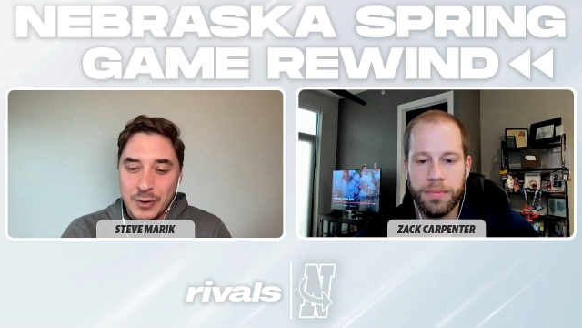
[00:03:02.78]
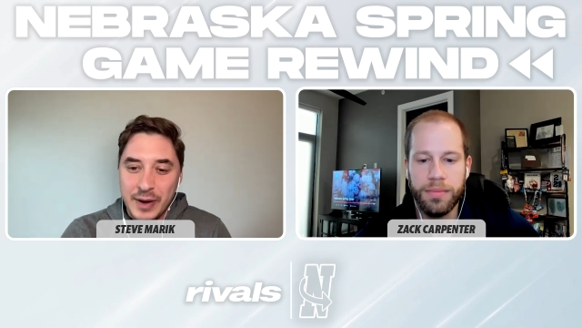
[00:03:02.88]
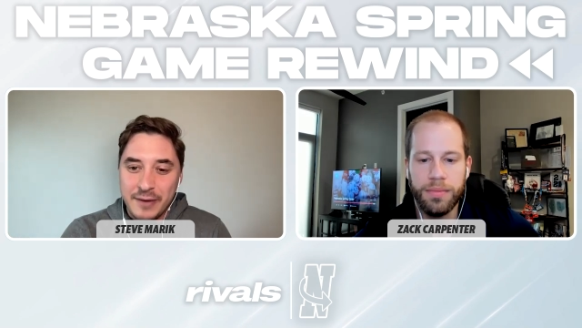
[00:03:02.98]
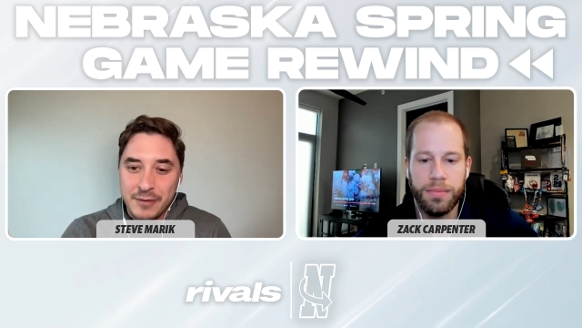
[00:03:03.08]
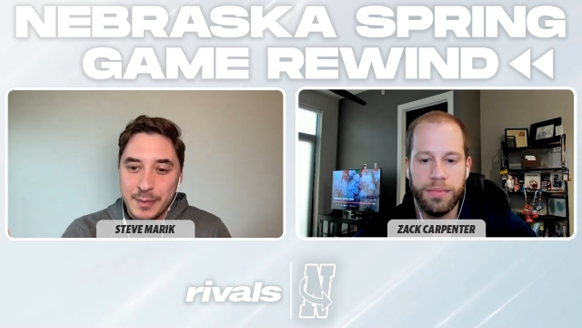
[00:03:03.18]

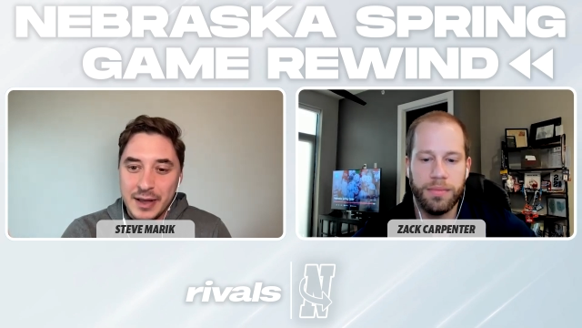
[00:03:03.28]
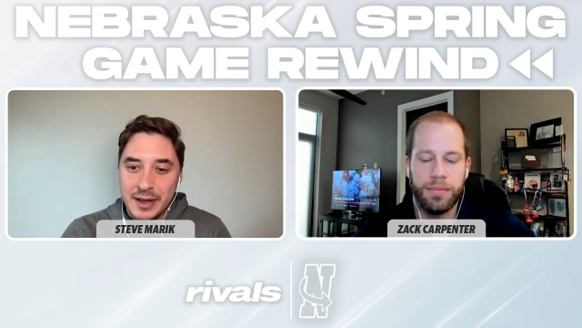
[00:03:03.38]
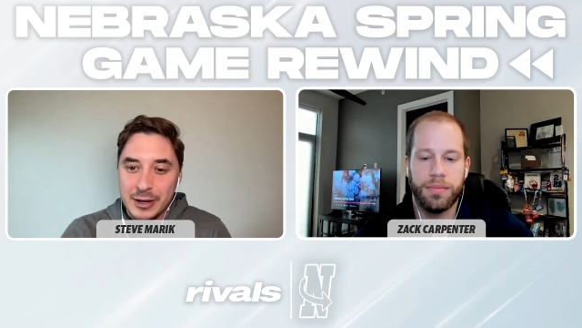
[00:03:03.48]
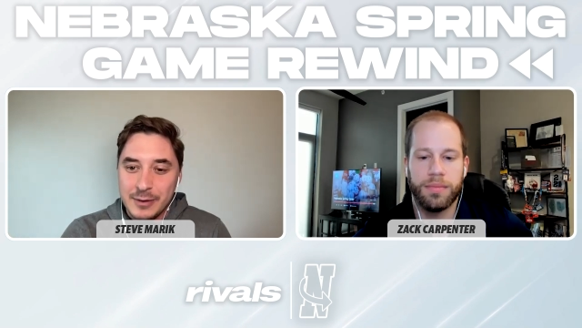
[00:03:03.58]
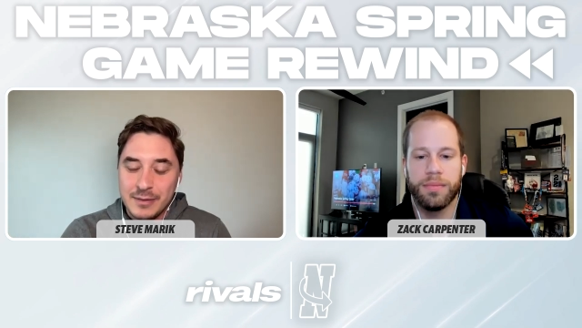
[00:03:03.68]
Speaker 1: away from the
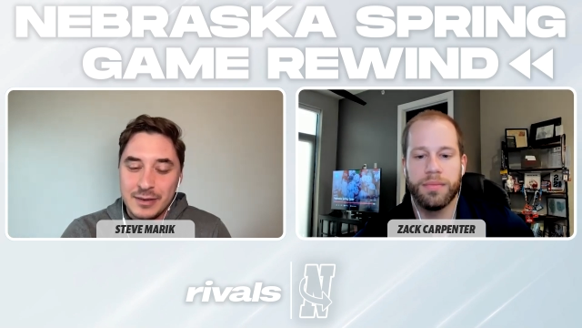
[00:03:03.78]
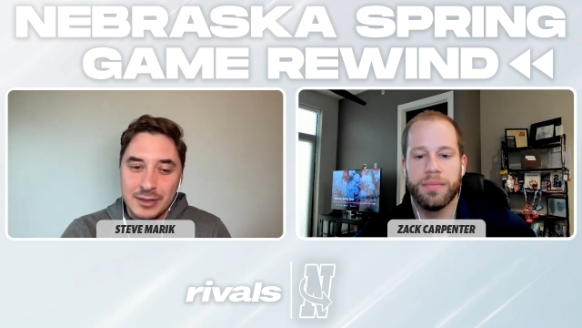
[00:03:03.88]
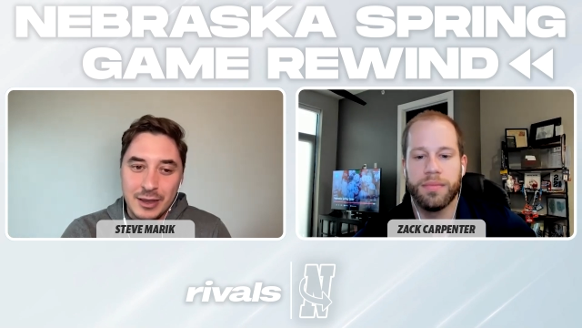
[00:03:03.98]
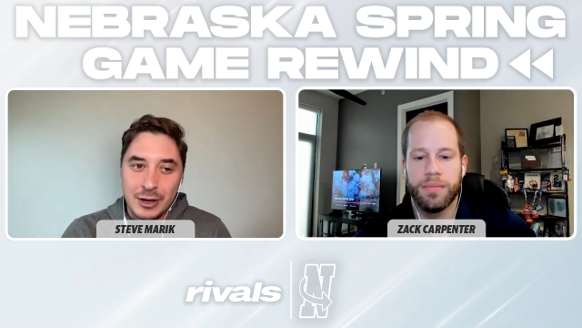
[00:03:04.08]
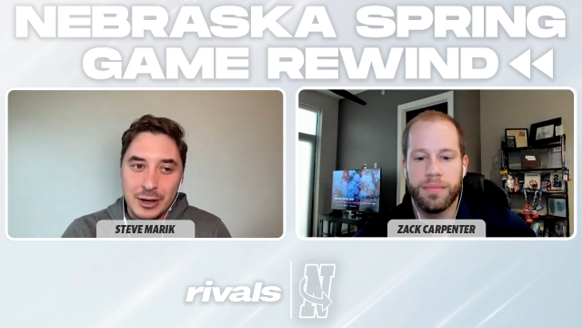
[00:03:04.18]
good,
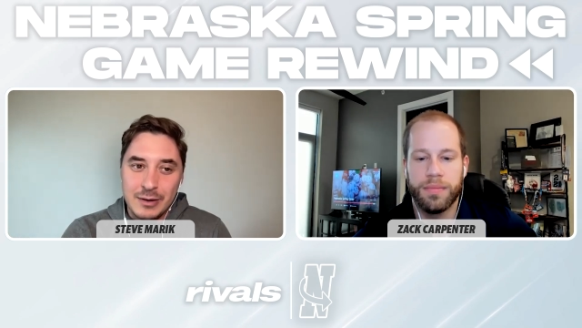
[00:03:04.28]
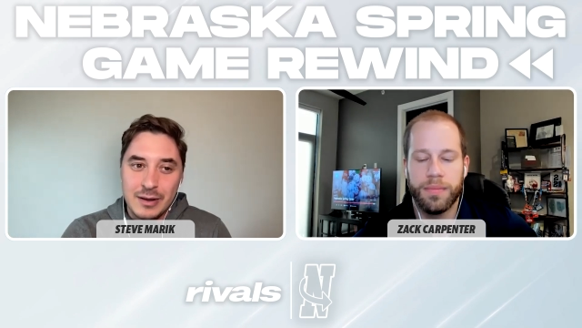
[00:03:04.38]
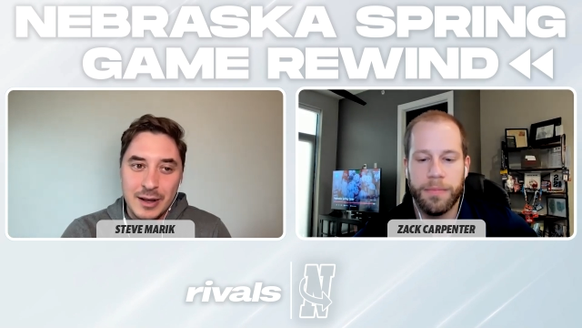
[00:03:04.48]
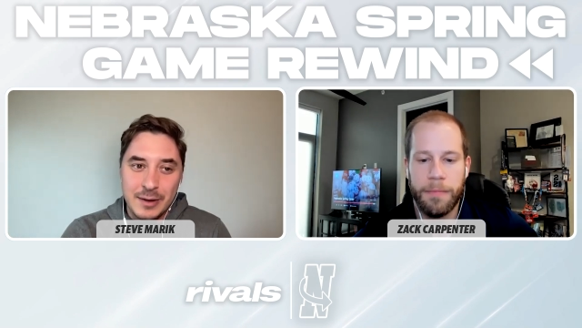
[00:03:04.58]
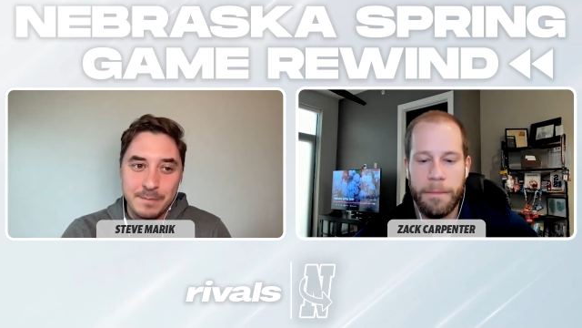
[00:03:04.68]
the good
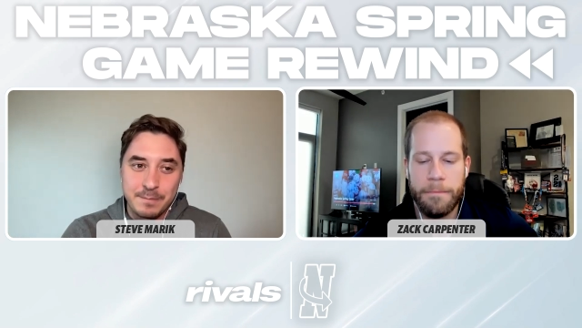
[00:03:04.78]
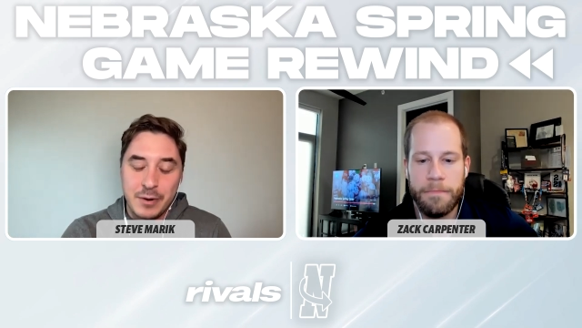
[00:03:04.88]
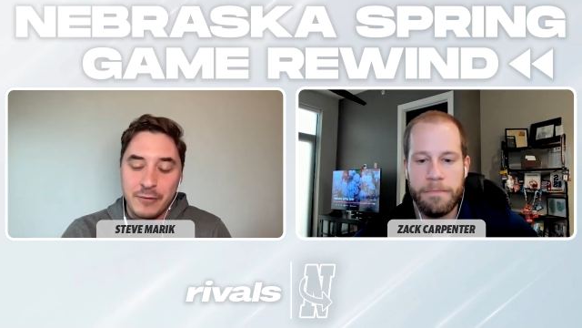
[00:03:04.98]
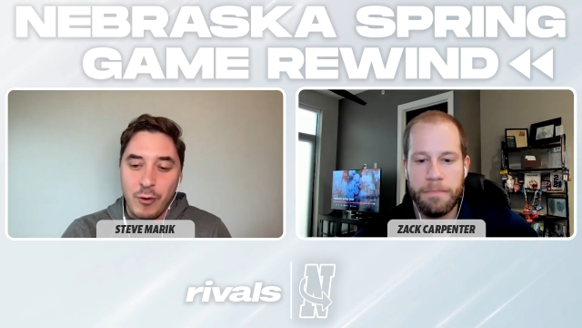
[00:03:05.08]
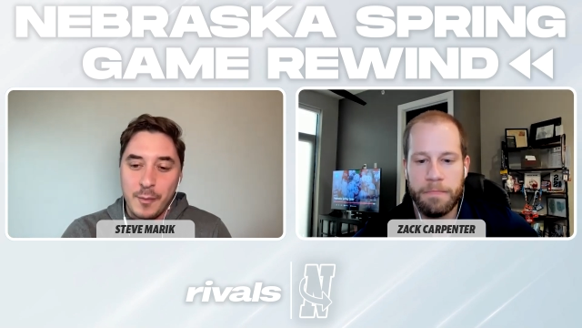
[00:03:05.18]
um,
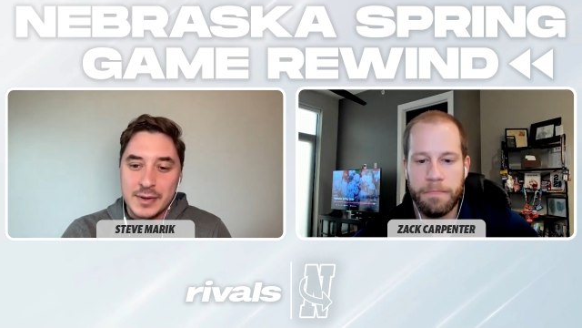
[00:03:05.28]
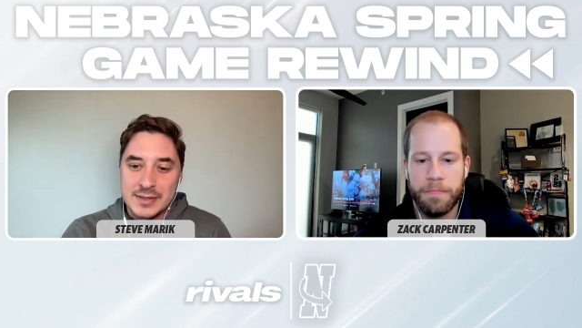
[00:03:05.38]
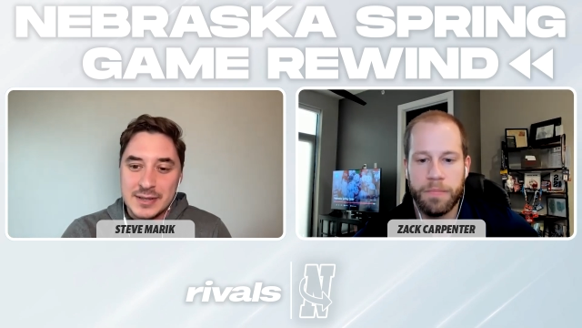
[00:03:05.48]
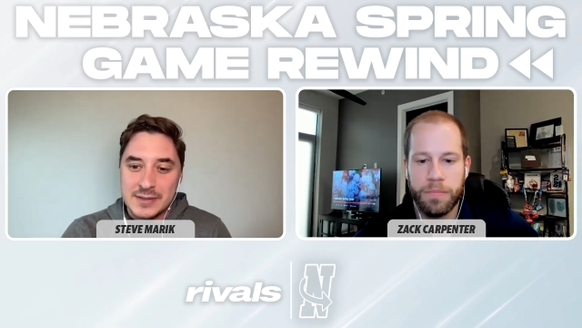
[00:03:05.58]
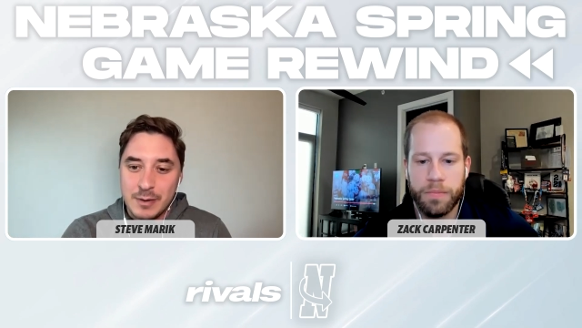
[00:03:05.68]

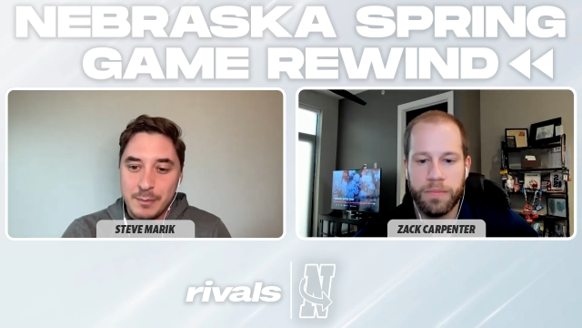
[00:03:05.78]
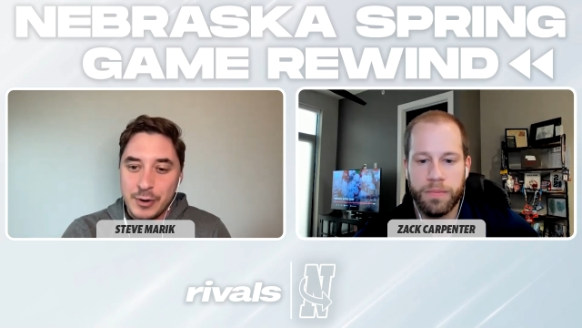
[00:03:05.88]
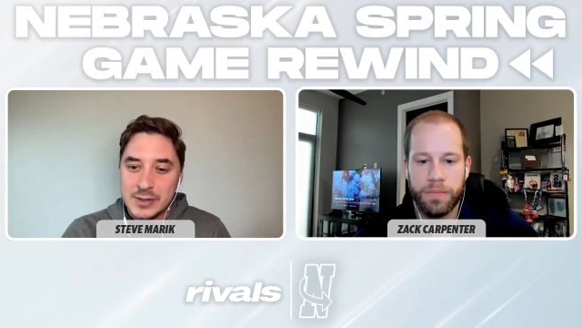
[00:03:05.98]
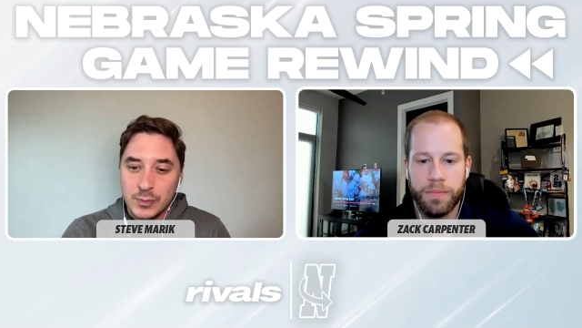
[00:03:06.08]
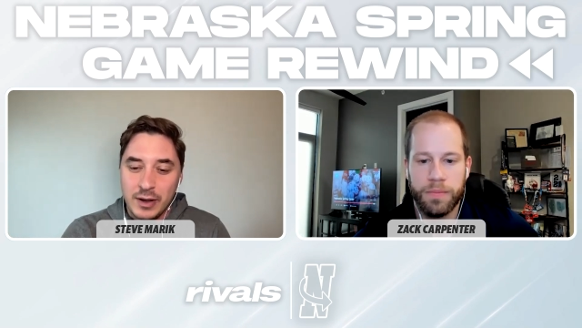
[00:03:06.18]
performances from
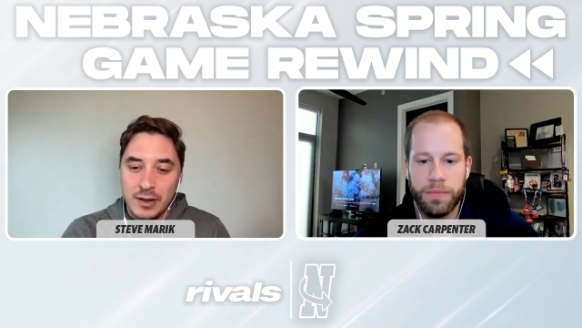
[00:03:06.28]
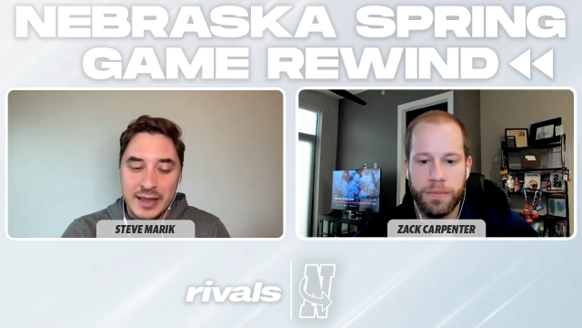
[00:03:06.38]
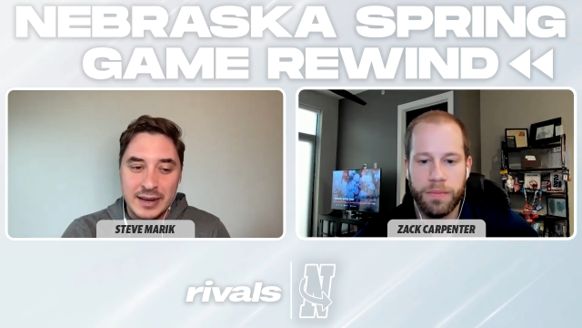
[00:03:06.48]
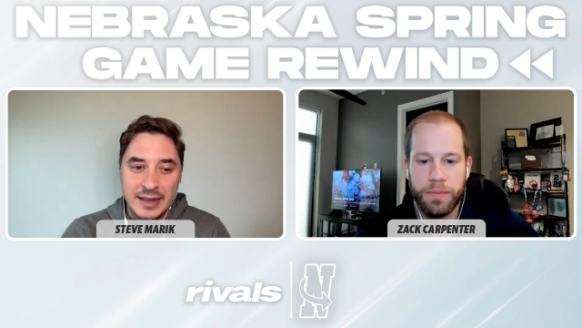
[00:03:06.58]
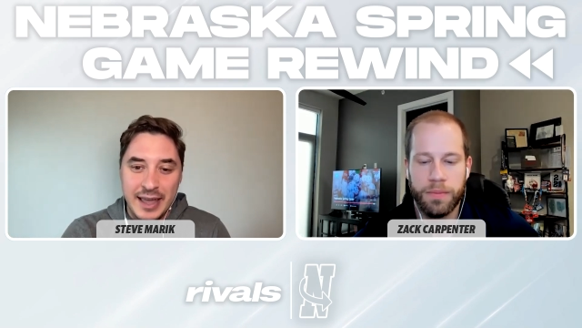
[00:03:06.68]
Princewill
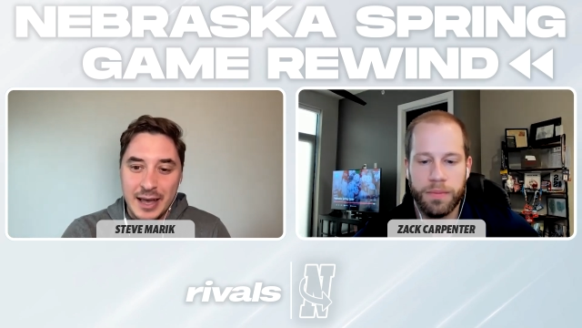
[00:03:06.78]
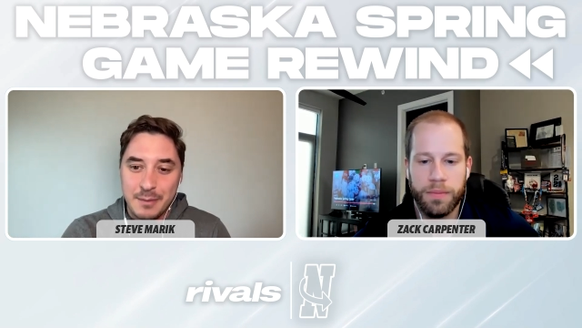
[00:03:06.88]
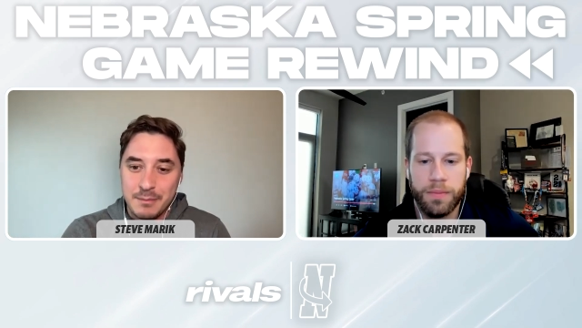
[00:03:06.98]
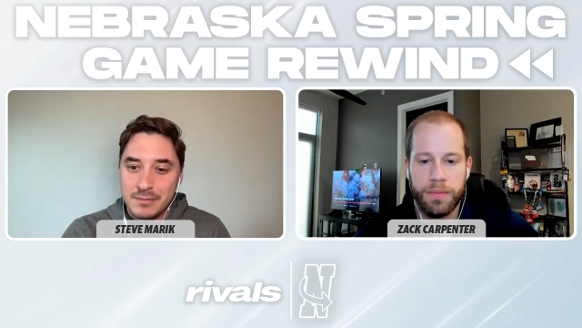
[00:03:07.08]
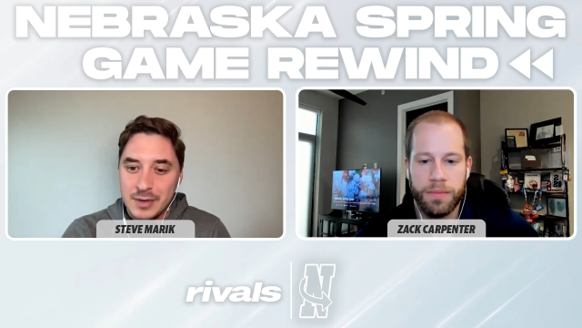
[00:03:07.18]
and Cam.